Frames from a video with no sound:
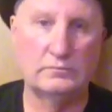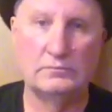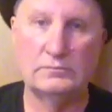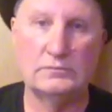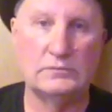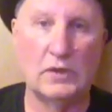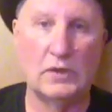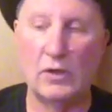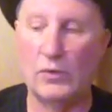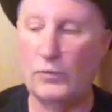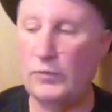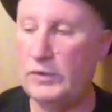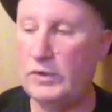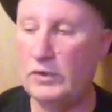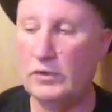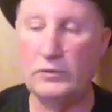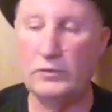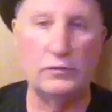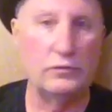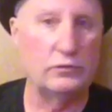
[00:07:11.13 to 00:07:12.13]
No, we
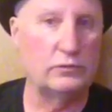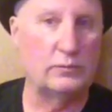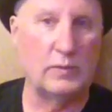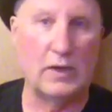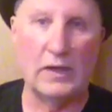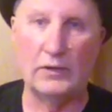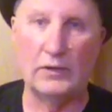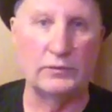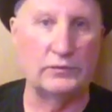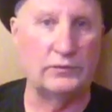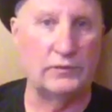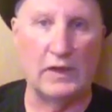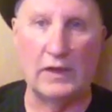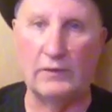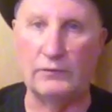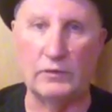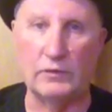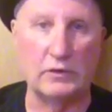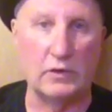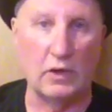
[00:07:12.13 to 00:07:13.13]
don't use BIOS
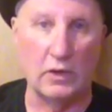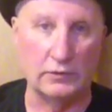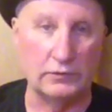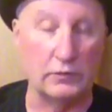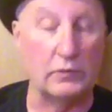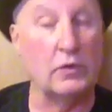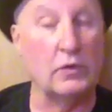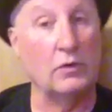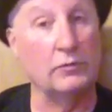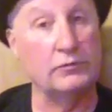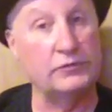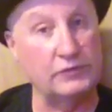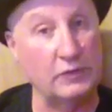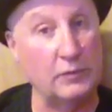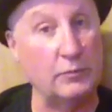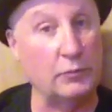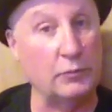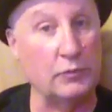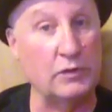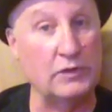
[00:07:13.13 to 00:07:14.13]
5 with a cauldron cone.
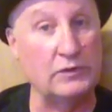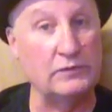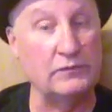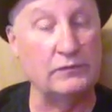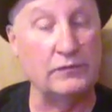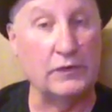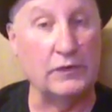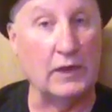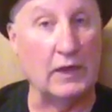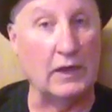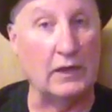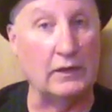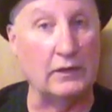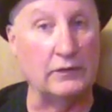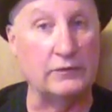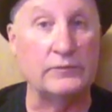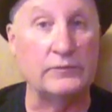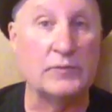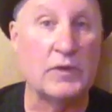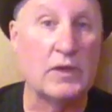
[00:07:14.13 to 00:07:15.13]
Simple reason for that
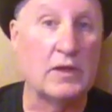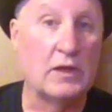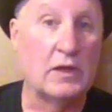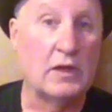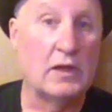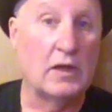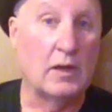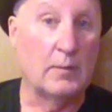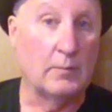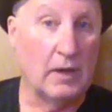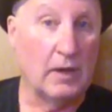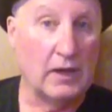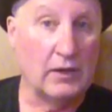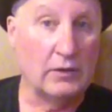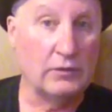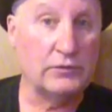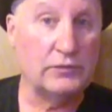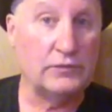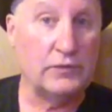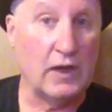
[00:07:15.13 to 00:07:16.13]
is
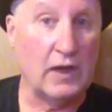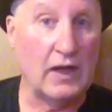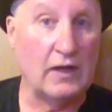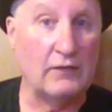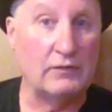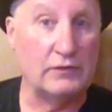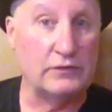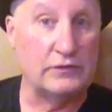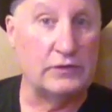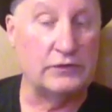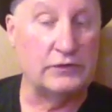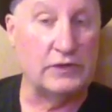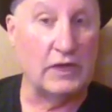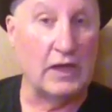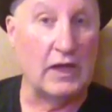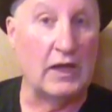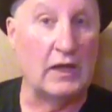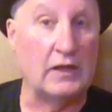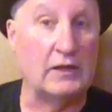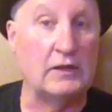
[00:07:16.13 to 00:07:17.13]
BIOS 5 is
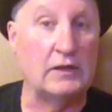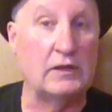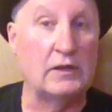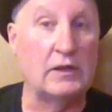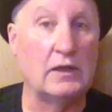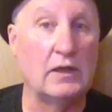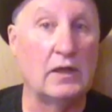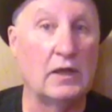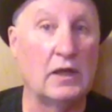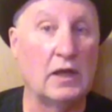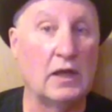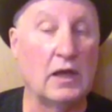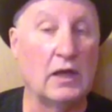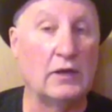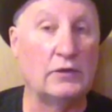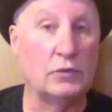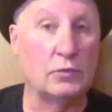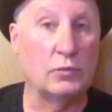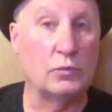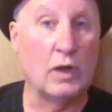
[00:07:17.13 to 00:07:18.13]
designed
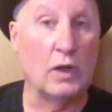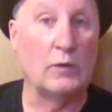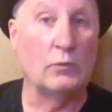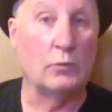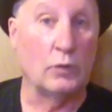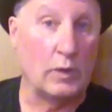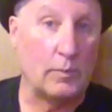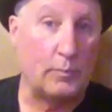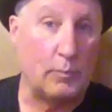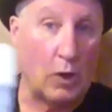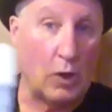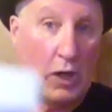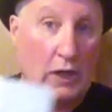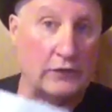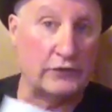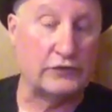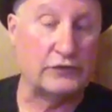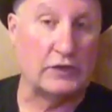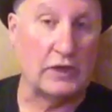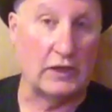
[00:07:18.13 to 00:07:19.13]
to run with a
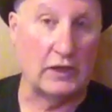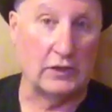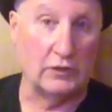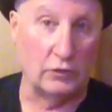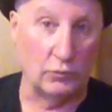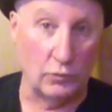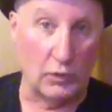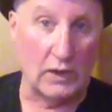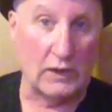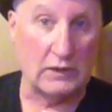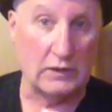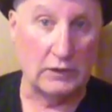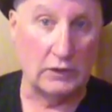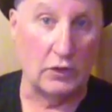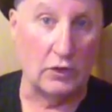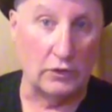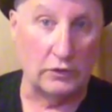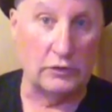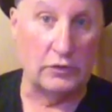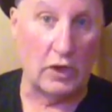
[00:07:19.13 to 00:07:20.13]
pot setting directly
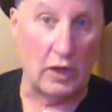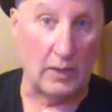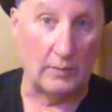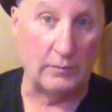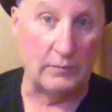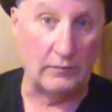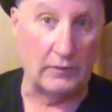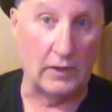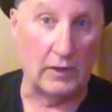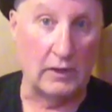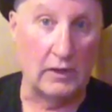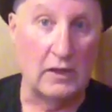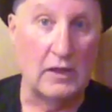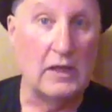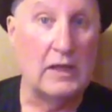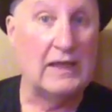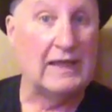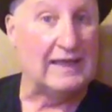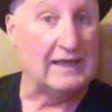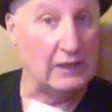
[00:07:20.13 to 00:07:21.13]
on top of it,
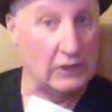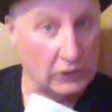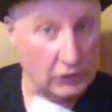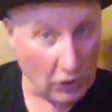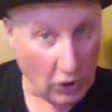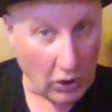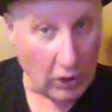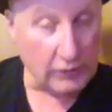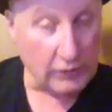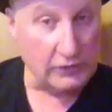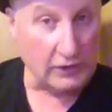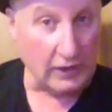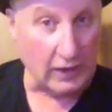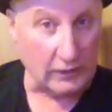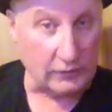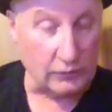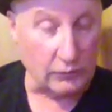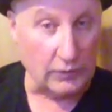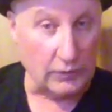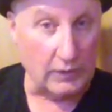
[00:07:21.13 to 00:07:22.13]
in
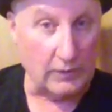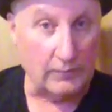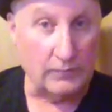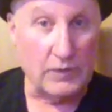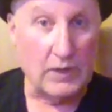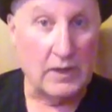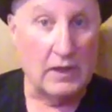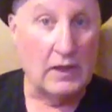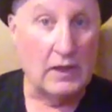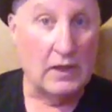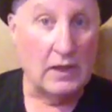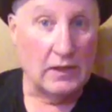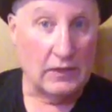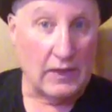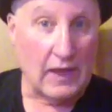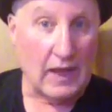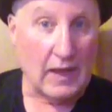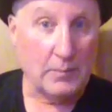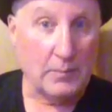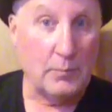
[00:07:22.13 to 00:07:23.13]
contact with it.
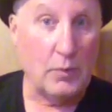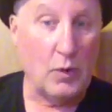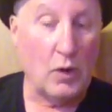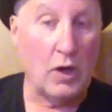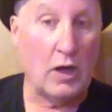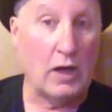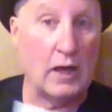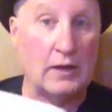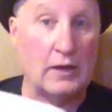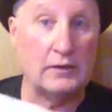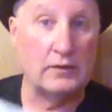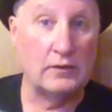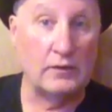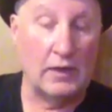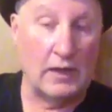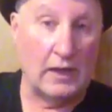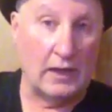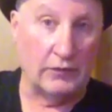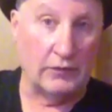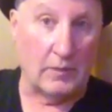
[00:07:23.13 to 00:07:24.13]
That pot
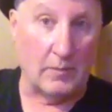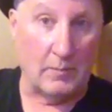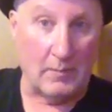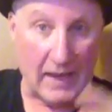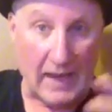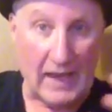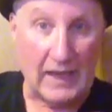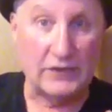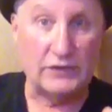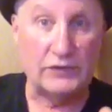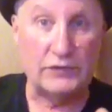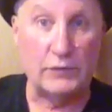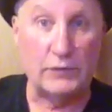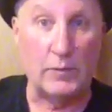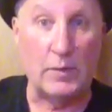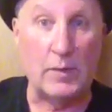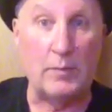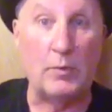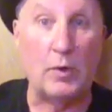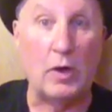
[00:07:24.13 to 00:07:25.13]
and the mass
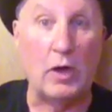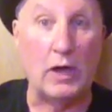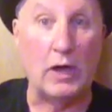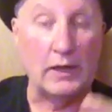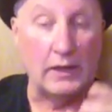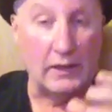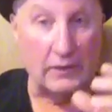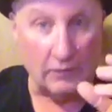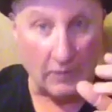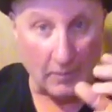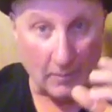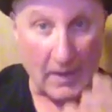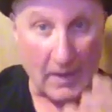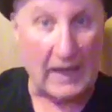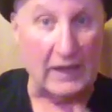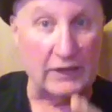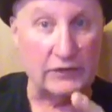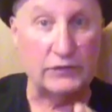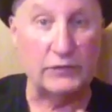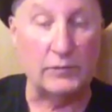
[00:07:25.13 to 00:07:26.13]
from the pot and the
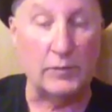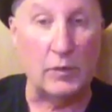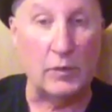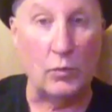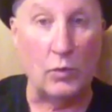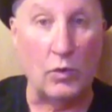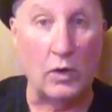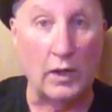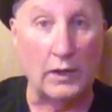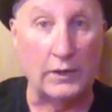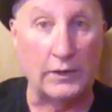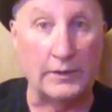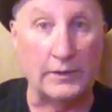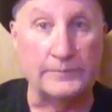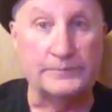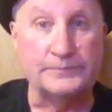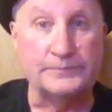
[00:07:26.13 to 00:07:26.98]
mass from the water